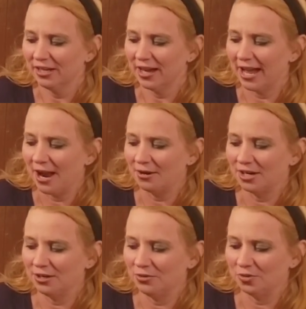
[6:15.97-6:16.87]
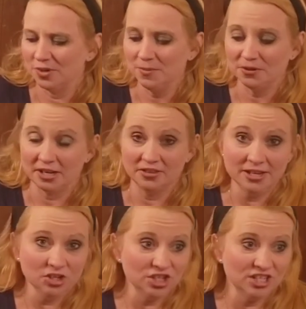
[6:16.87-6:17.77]
I could remember, and I think
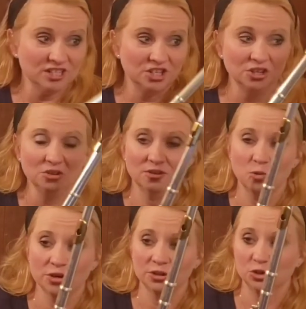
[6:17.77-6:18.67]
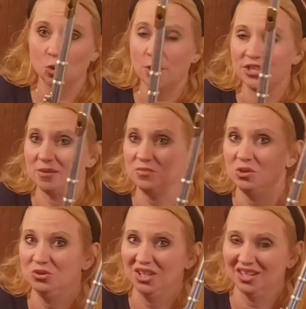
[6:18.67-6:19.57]
she did too, of what a joy that
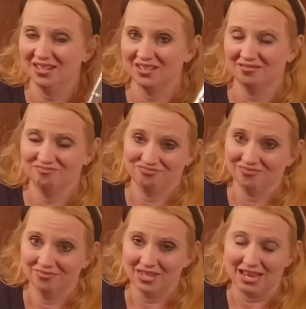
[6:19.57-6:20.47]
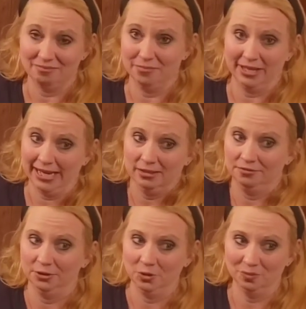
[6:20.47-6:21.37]
music and playing the
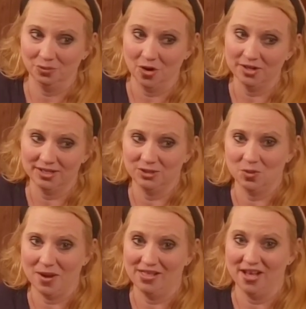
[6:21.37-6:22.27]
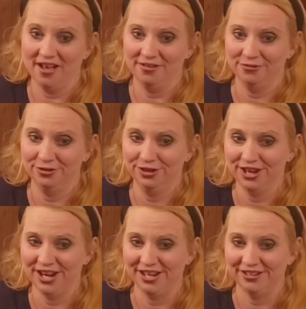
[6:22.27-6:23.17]
flute brought into my
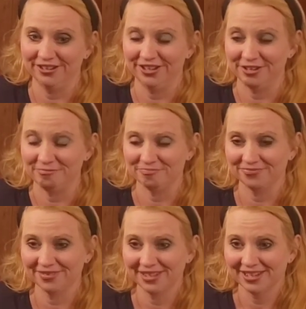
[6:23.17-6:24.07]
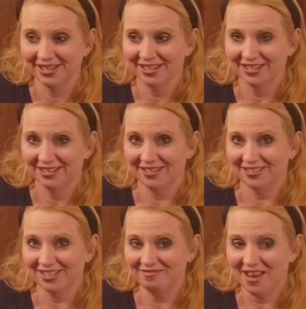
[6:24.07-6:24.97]
life. And,
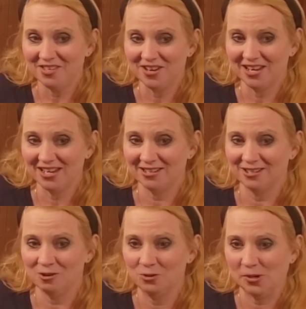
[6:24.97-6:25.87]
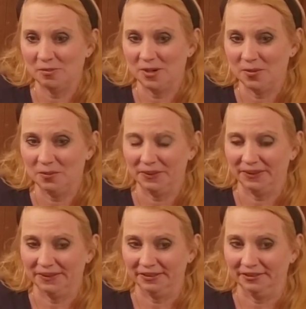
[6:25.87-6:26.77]
sometimes we can get so swept up
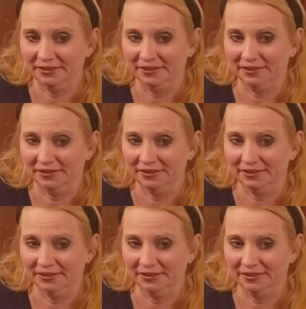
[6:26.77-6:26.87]
in